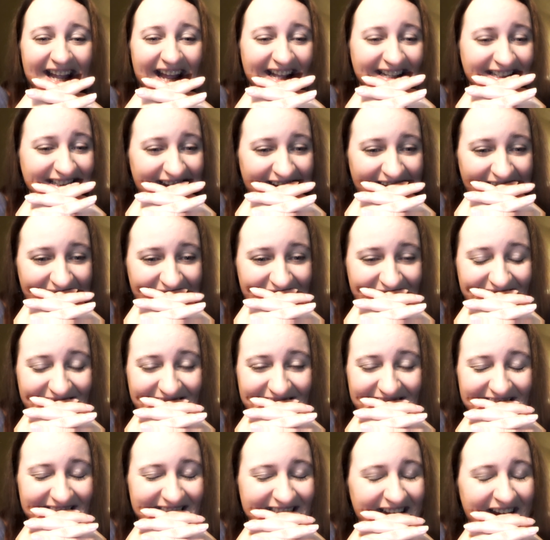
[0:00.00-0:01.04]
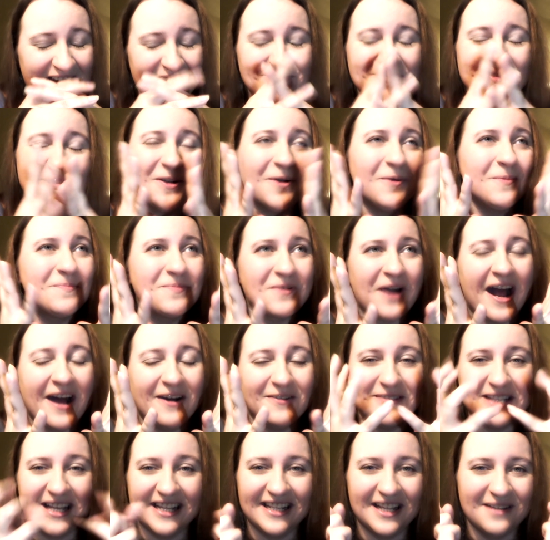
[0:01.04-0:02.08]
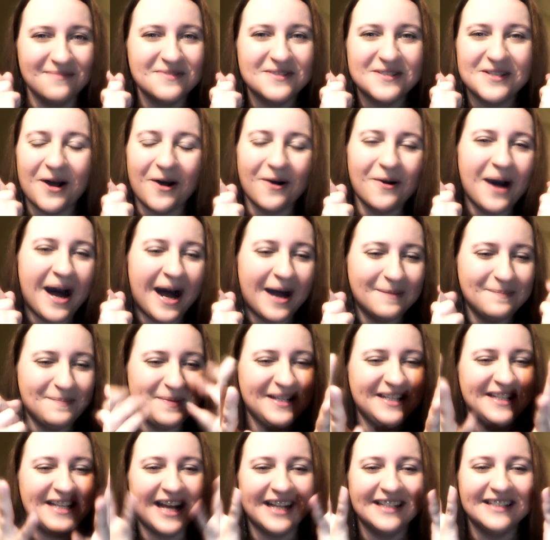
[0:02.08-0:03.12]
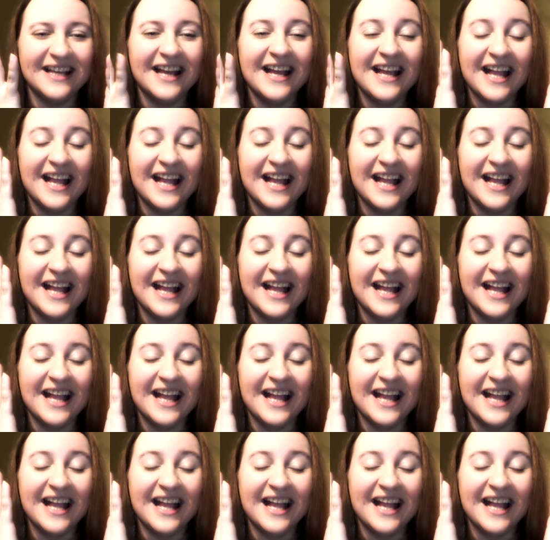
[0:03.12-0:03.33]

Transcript: And I'm so proud and I'm so happy that